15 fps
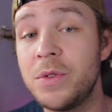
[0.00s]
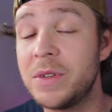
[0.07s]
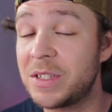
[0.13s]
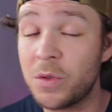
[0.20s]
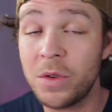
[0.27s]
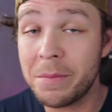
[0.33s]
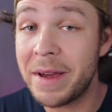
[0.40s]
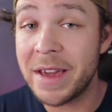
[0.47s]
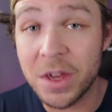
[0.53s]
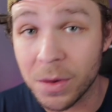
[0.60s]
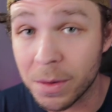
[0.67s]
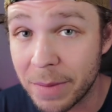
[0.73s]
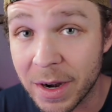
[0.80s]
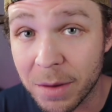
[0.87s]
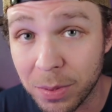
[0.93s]
It's going to make you a
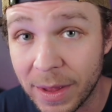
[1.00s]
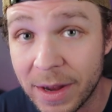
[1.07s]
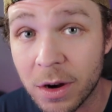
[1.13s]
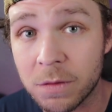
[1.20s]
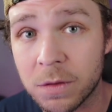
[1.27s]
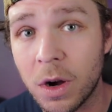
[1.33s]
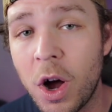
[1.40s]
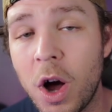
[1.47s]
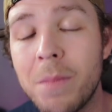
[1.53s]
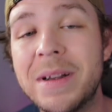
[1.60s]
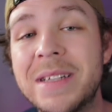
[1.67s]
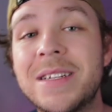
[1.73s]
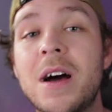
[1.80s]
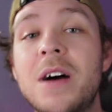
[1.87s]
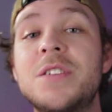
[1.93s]
better player overall, but
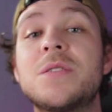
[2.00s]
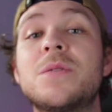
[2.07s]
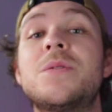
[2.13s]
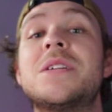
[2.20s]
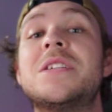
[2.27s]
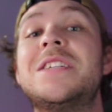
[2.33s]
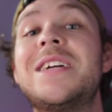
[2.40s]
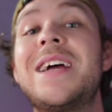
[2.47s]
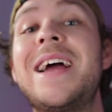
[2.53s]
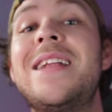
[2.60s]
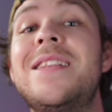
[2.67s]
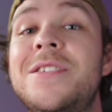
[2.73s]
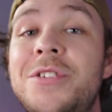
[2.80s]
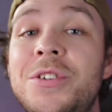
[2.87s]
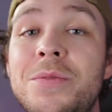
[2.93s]
it's also going to
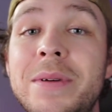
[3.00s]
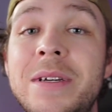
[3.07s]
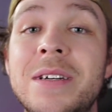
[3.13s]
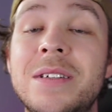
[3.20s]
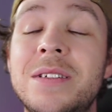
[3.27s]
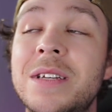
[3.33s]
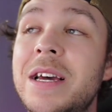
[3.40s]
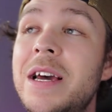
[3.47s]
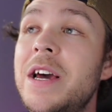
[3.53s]
challenge you because